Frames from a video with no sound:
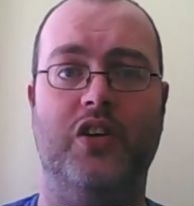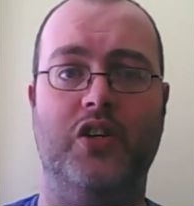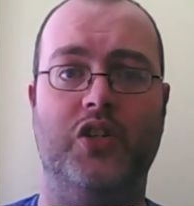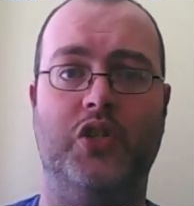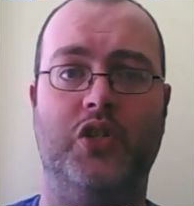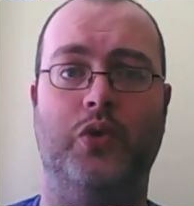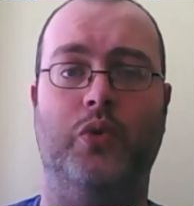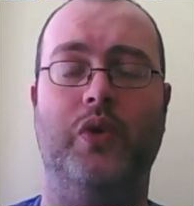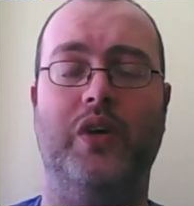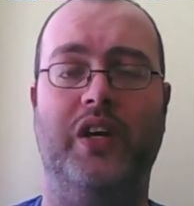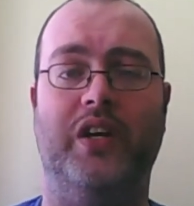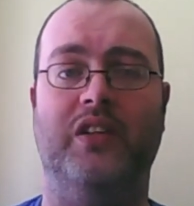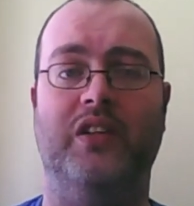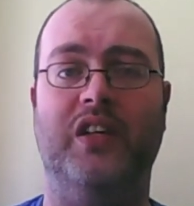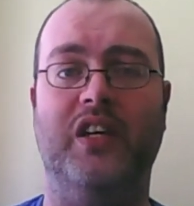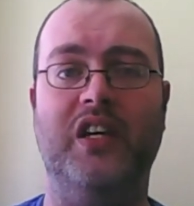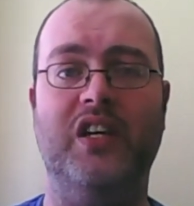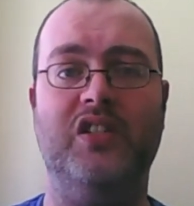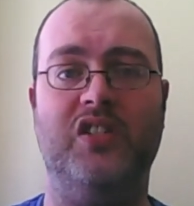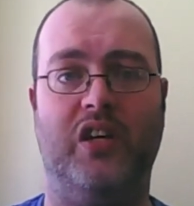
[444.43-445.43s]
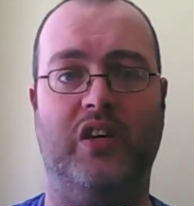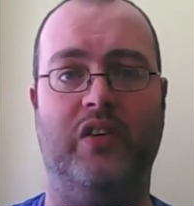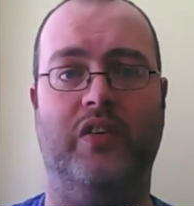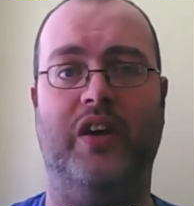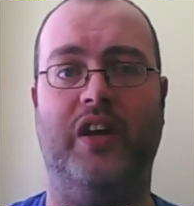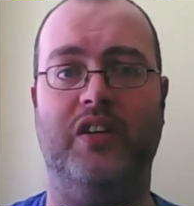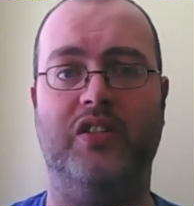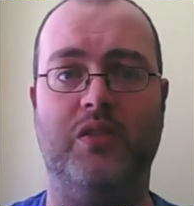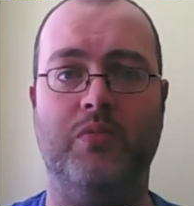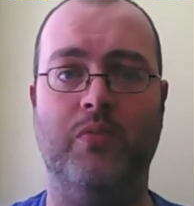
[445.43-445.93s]
showing the
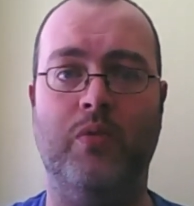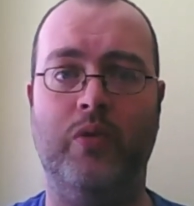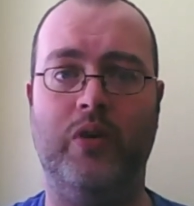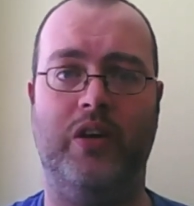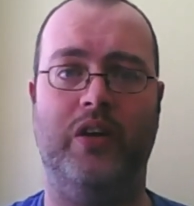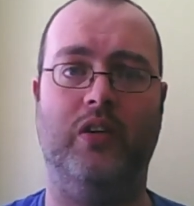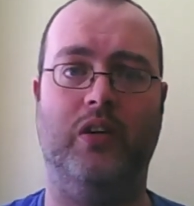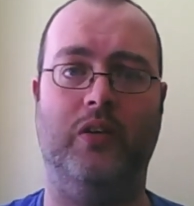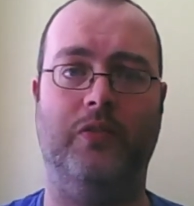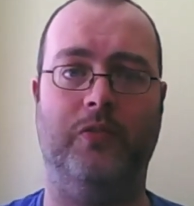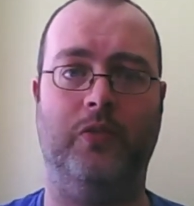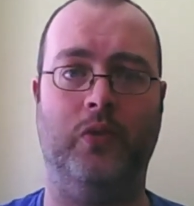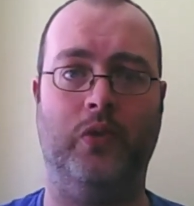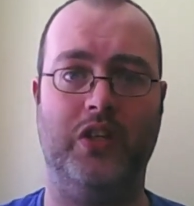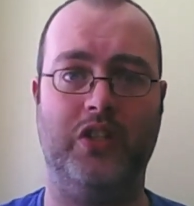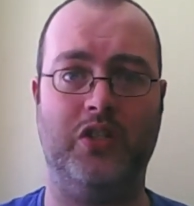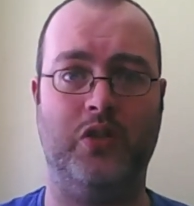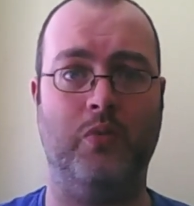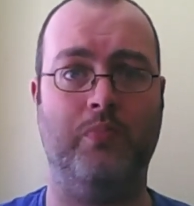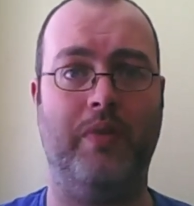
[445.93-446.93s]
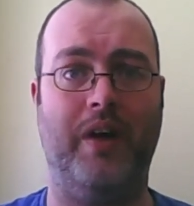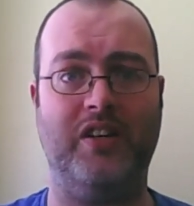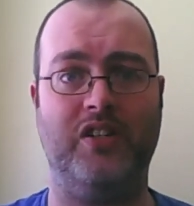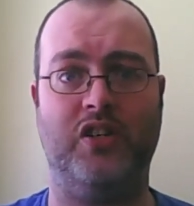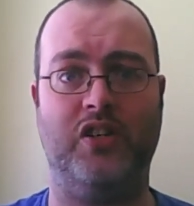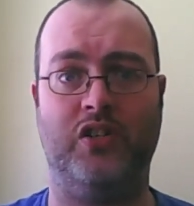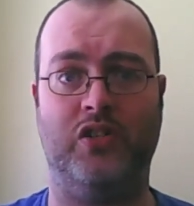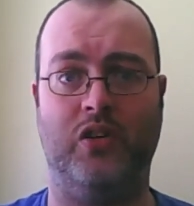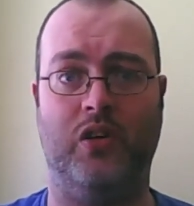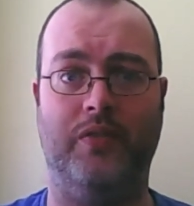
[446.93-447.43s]
e-cigarette smoking on the floor. There's no
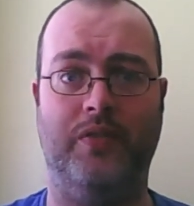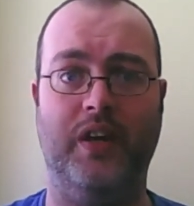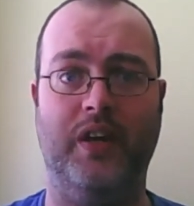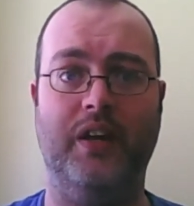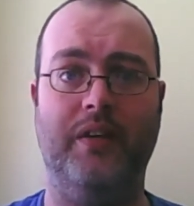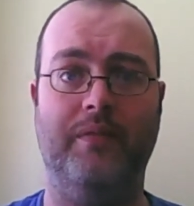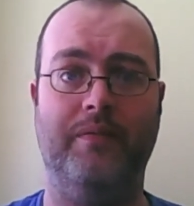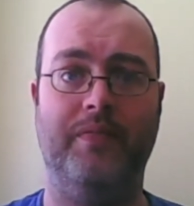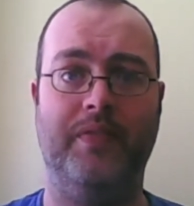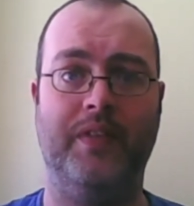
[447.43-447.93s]
pictures of it.